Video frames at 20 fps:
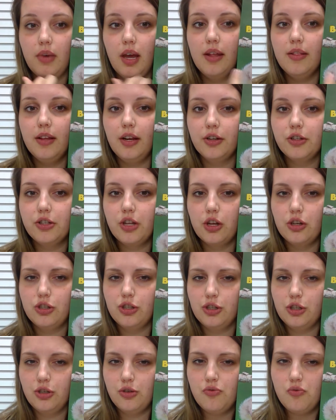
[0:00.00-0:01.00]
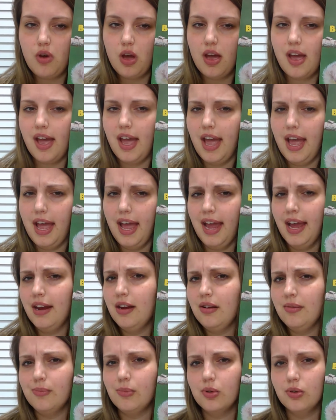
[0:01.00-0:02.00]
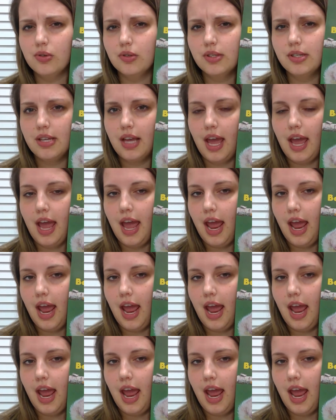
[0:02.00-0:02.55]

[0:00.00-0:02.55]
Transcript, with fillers: And there's two animals